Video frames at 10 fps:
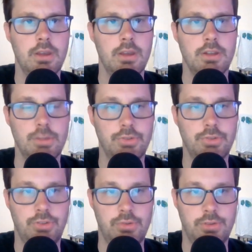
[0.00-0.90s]
Number
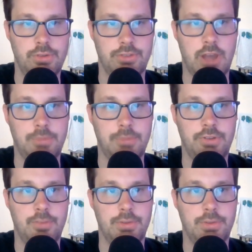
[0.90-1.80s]
two is Top
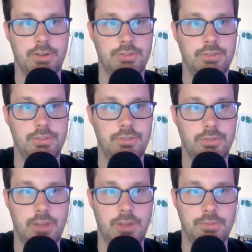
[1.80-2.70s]
Shelf Productions. So
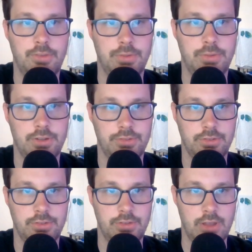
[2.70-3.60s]
Top Shelf
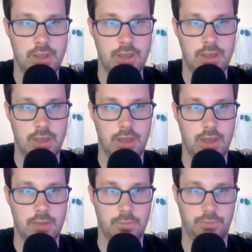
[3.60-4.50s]
Productions
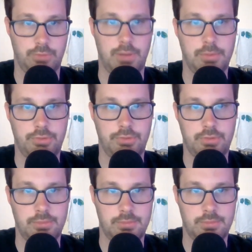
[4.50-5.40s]
was
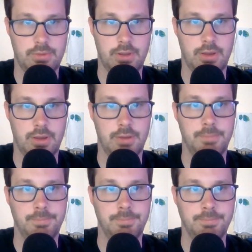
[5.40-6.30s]
published,
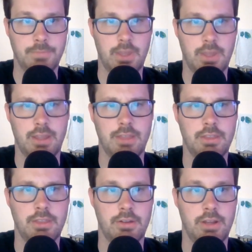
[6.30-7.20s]
I
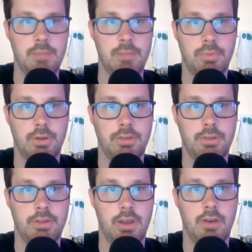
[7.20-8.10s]
think they're an
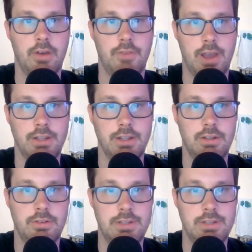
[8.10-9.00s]
imprint of
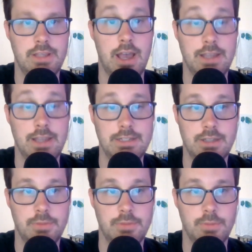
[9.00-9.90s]

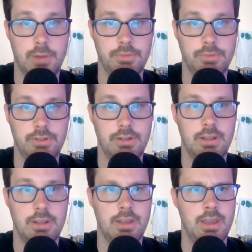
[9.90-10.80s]
IDW Publishing,
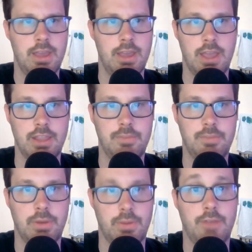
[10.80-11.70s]
and they've
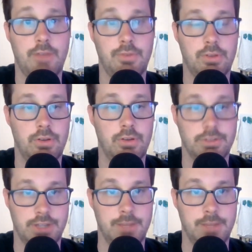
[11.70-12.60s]
been around for a long
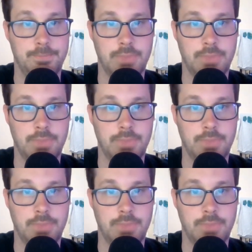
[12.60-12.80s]
time,